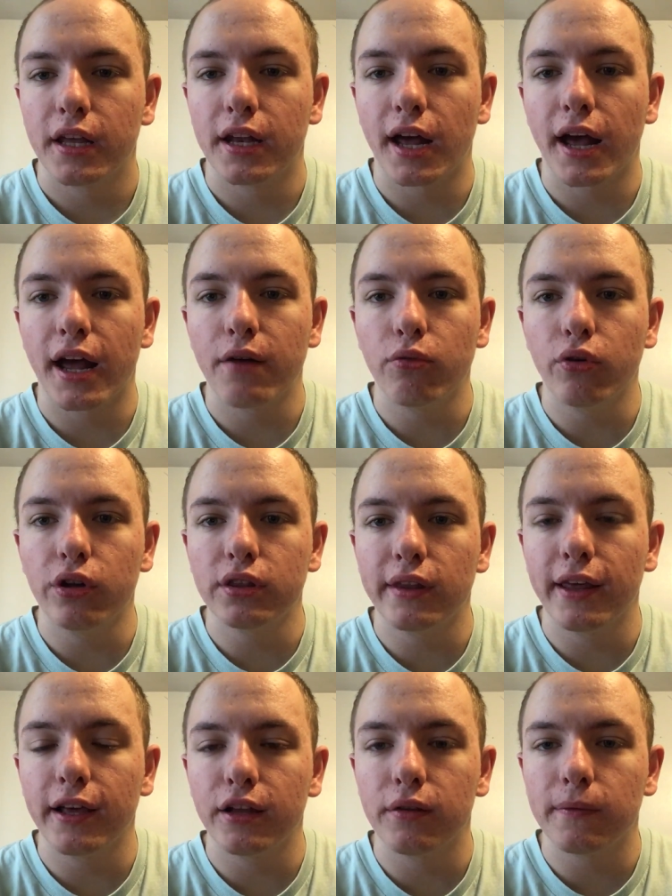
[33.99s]
Now I really
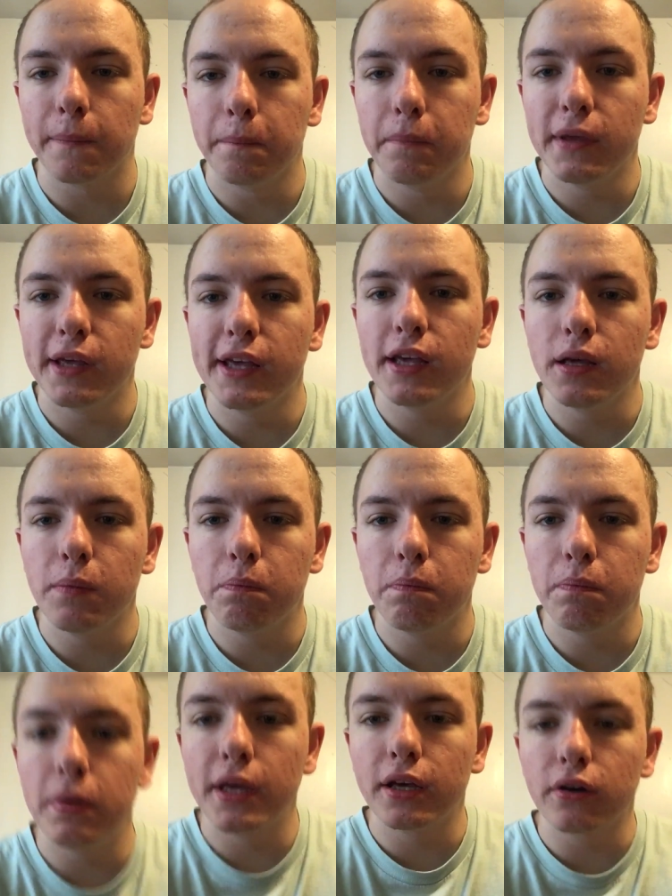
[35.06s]
think me
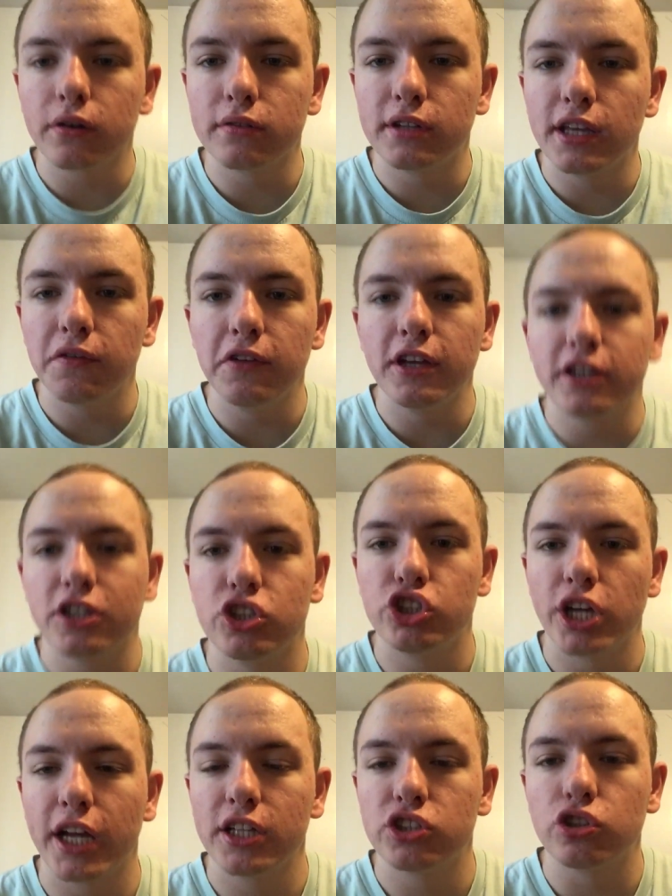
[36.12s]
being on TV could
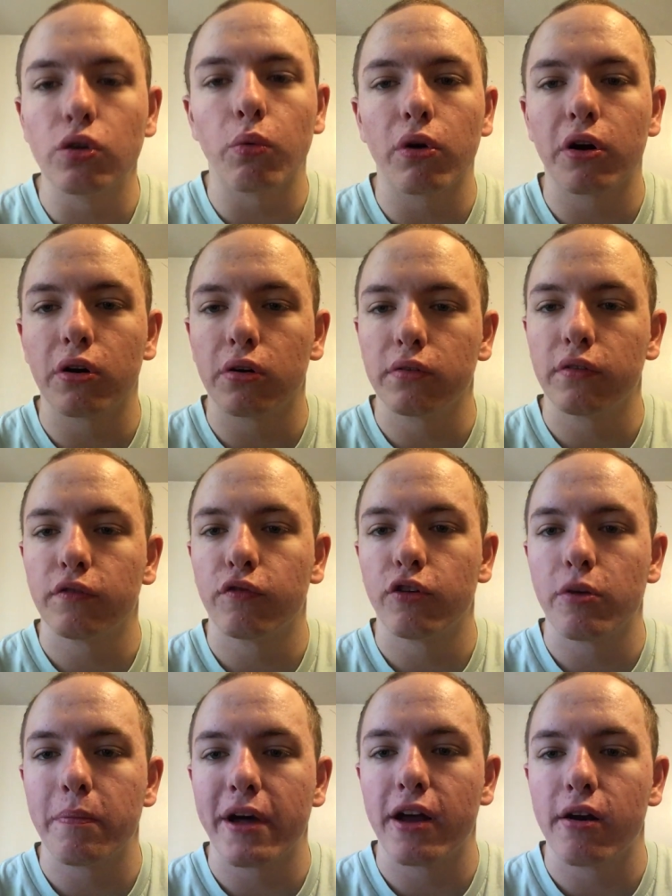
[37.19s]
change the world for
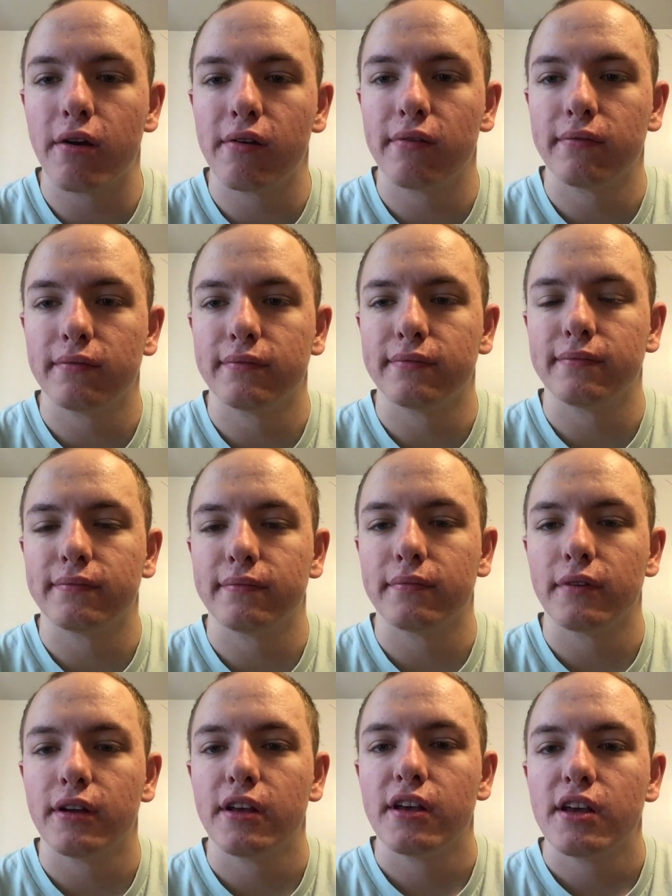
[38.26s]
the better.
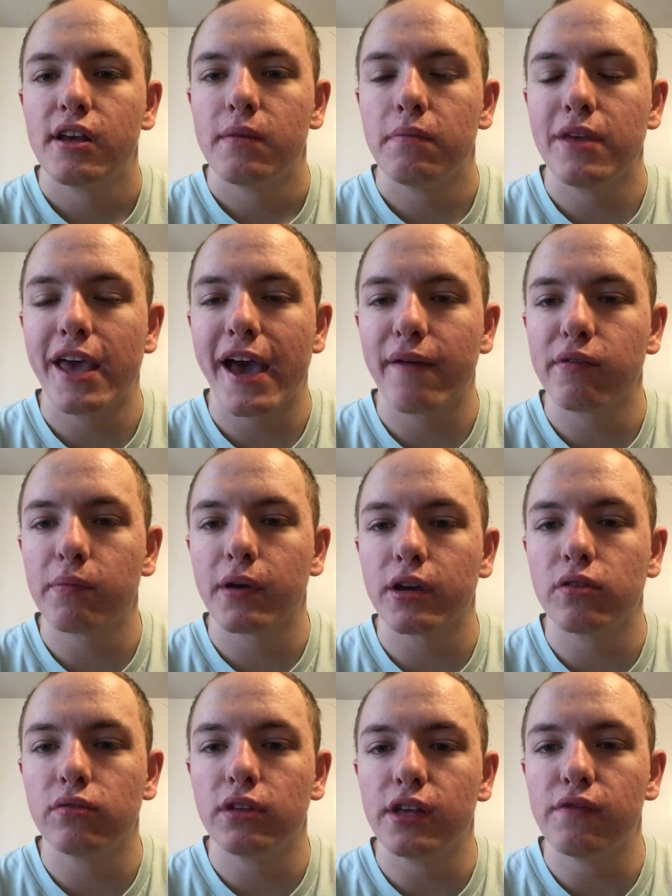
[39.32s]
Me having my
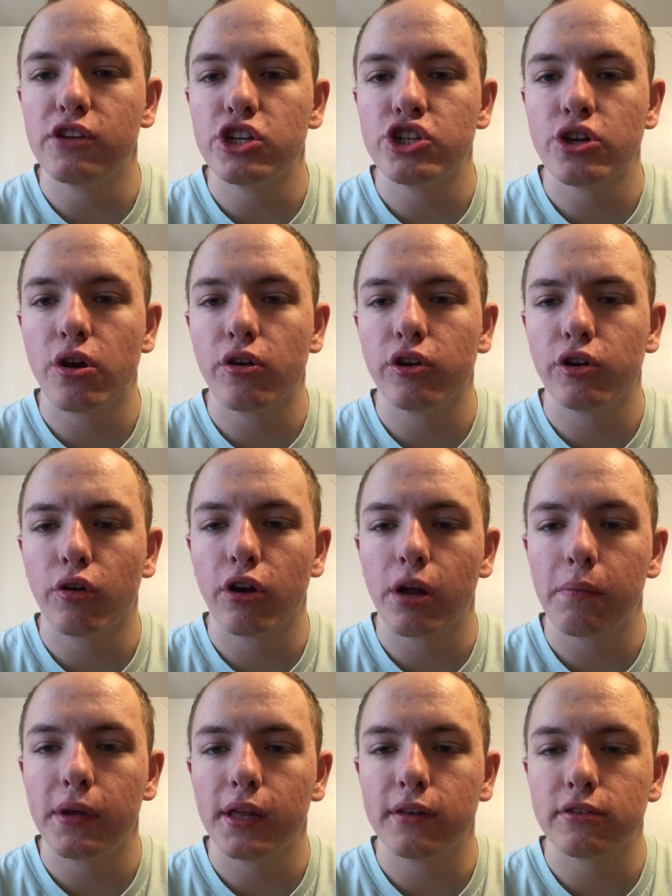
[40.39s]
own TV show, you know what I
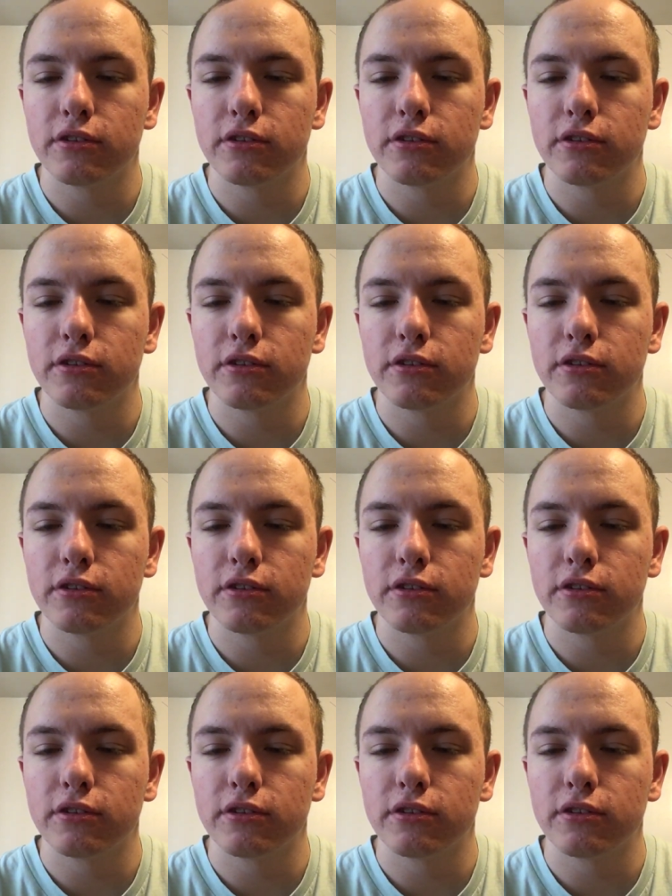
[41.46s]
mean?